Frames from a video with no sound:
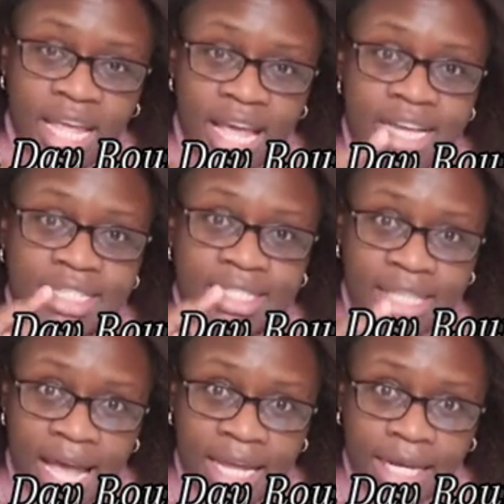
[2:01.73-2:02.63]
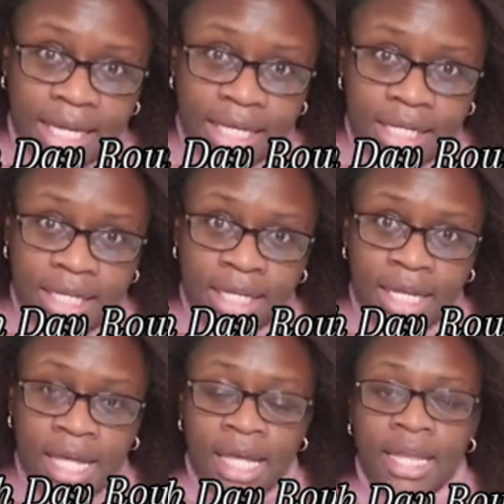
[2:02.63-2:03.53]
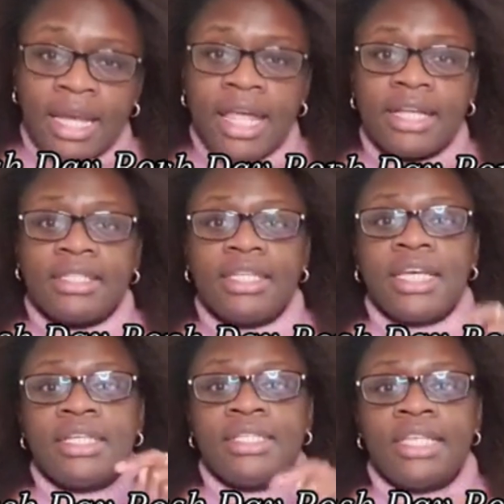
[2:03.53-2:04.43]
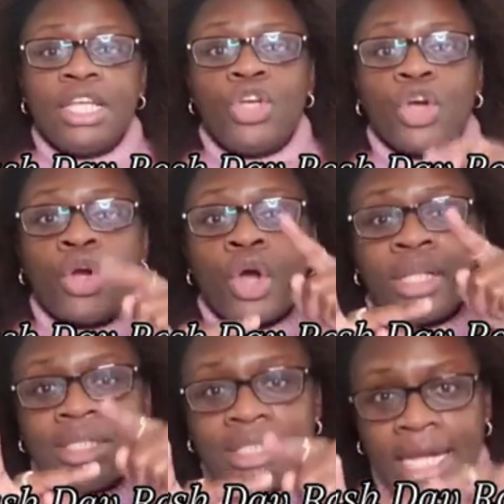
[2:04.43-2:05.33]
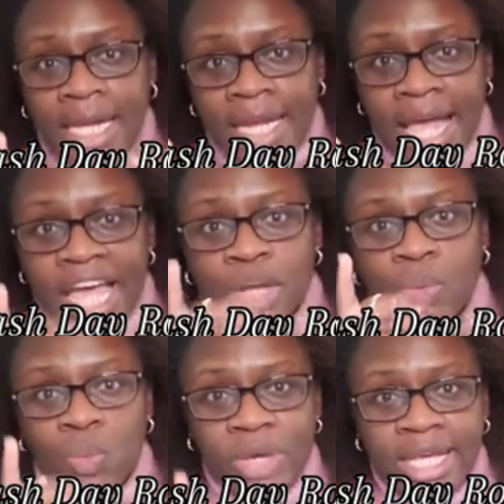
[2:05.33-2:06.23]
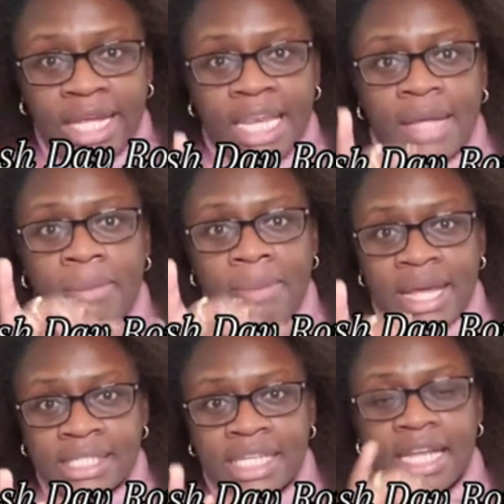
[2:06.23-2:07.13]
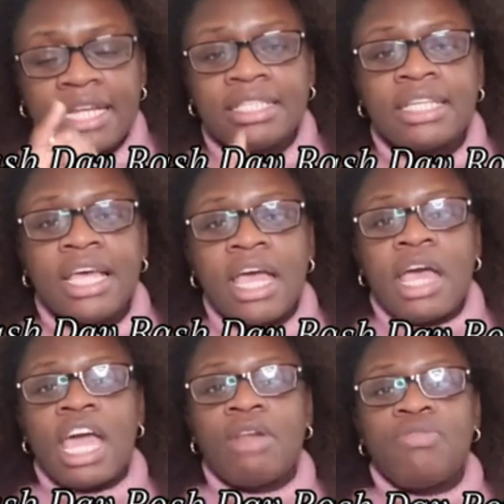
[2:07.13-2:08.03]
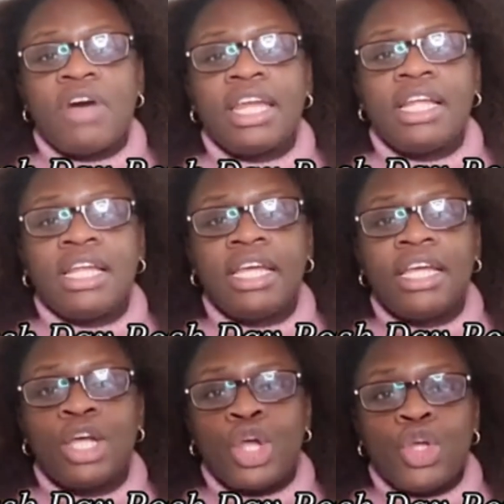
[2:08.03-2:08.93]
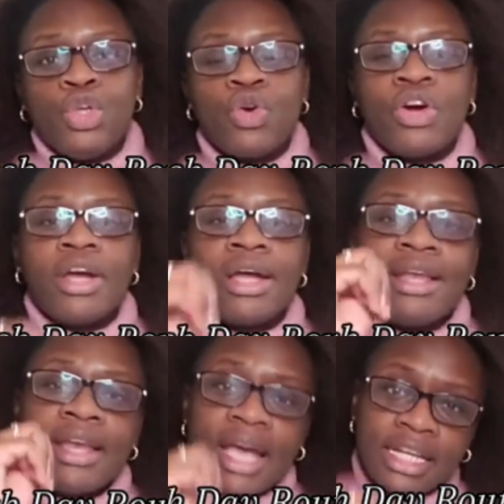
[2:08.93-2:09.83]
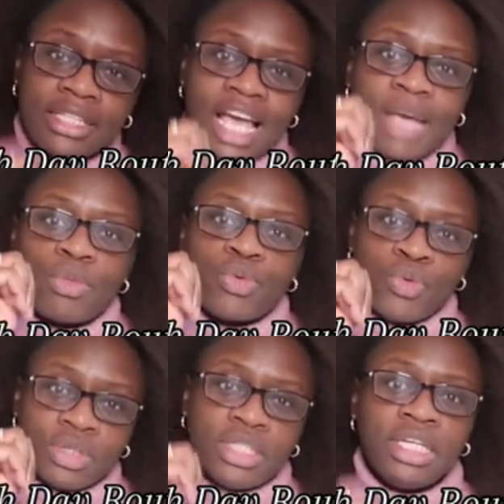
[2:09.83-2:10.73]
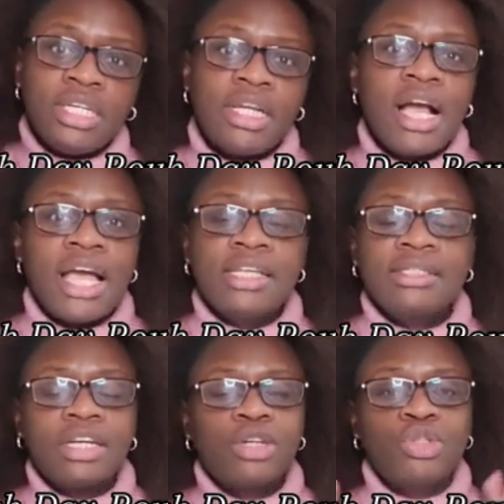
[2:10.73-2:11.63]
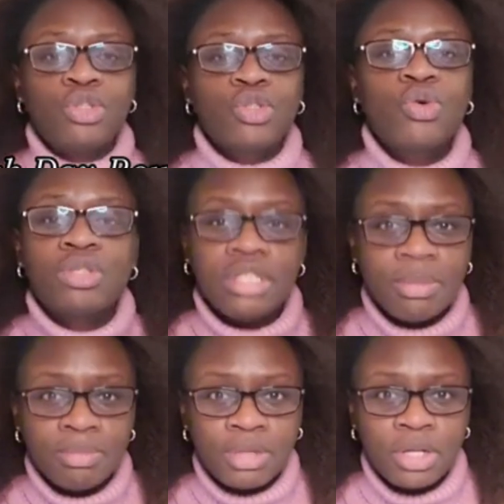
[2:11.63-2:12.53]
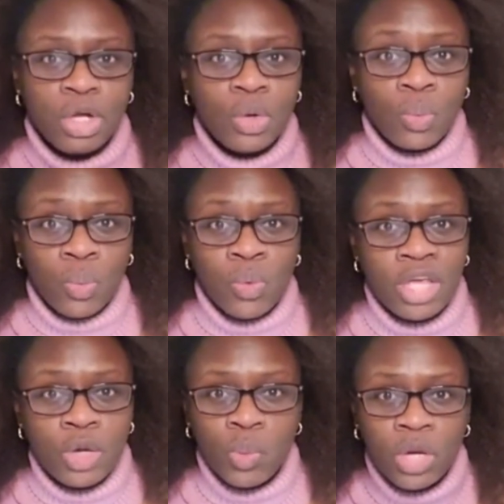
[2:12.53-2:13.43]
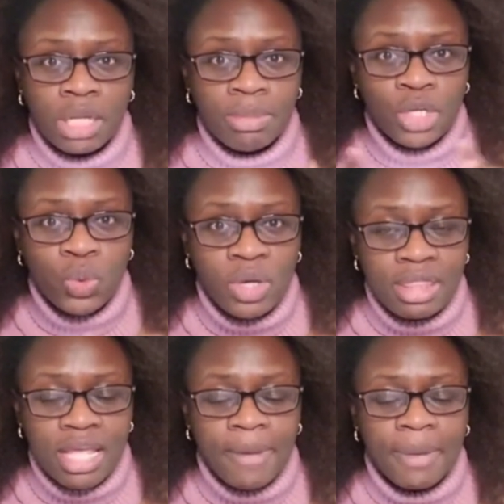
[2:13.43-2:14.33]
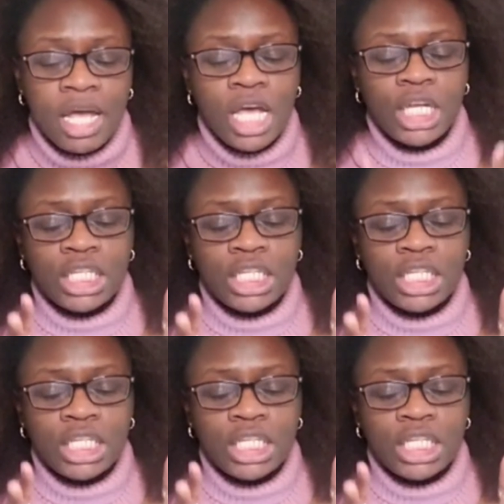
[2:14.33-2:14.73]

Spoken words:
day and styling. Next is in your daily and weekly maintenance, and finally your nighttime routine. Guys, they're so simple. We will be doing them